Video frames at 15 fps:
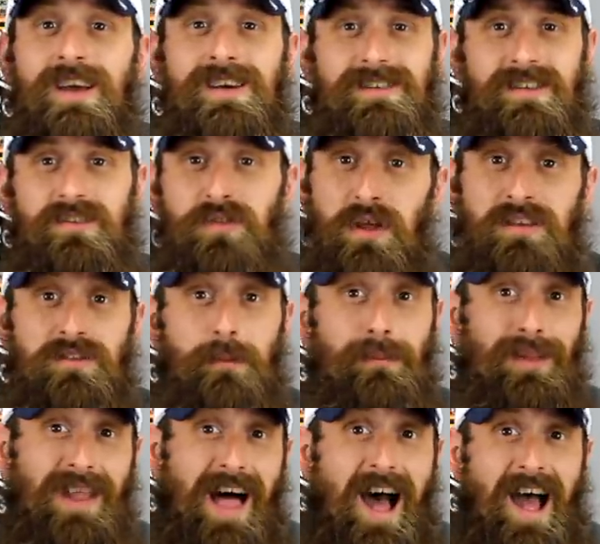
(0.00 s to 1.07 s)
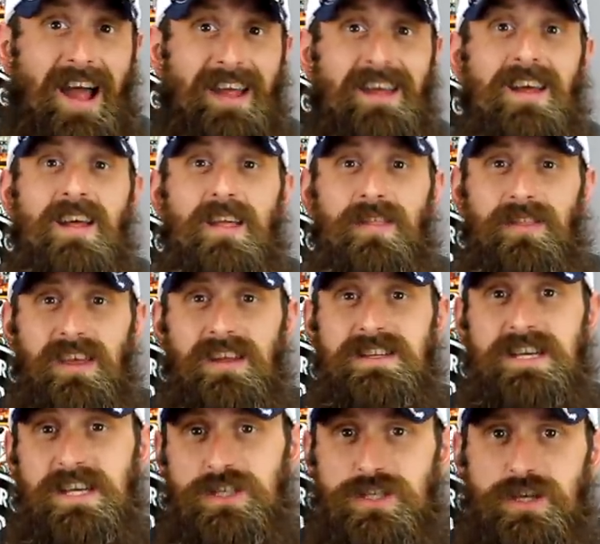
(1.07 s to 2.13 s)
since they supply the
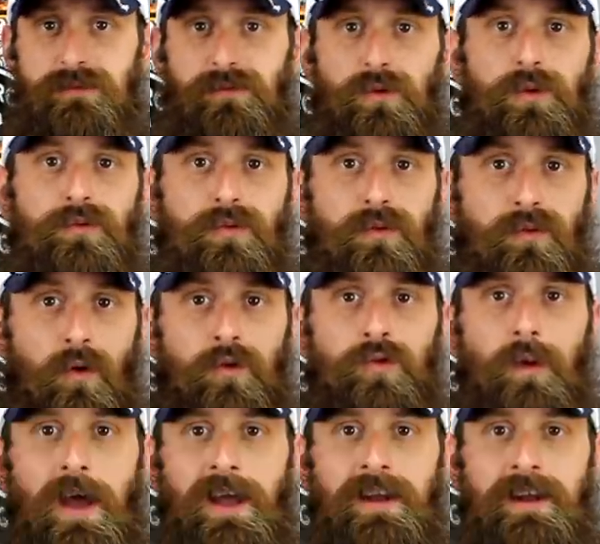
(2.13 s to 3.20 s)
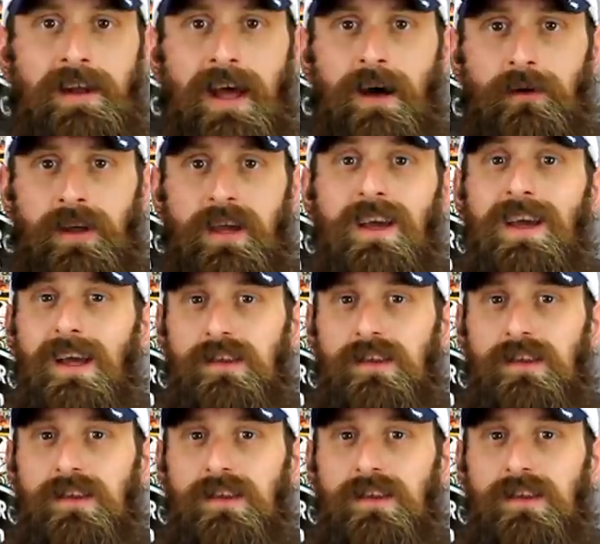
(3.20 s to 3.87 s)
DSG fluid for Volkswagen and Audi,